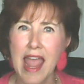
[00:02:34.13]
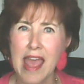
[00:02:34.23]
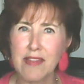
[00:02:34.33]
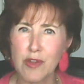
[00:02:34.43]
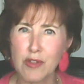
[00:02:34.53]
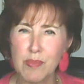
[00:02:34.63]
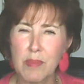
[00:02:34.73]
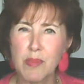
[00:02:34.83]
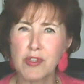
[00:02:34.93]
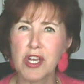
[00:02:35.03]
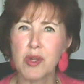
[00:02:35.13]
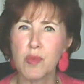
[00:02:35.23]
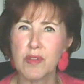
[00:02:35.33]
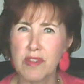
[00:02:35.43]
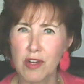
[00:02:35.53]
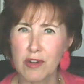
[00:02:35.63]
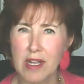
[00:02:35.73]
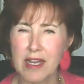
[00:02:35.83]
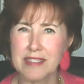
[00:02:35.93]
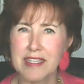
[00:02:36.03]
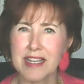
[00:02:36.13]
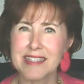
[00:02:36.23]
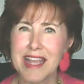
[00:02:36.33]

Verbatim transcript: and those people share with their contacts,